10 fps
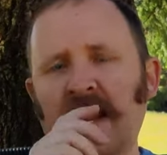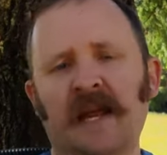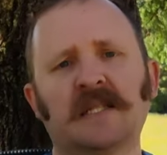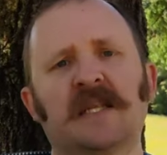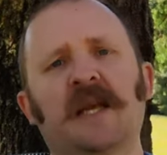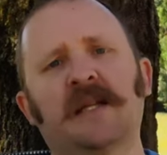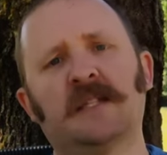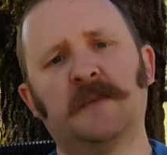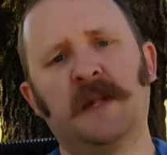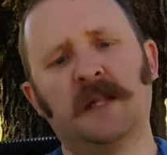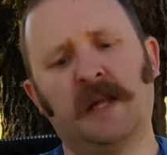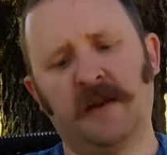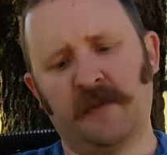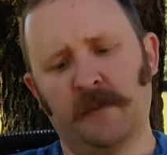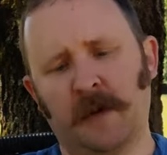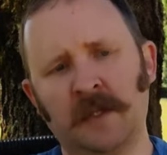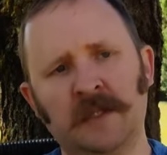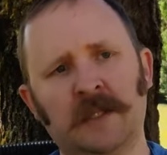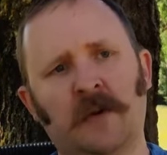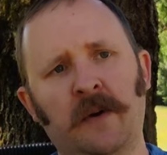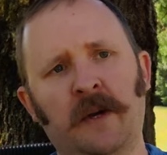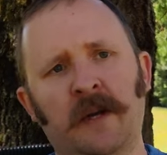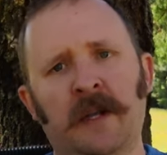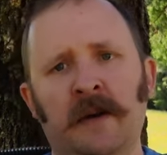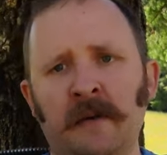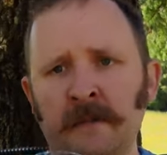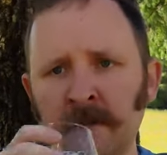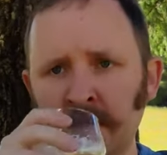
Can't say I can smell a lot of the malts going on here.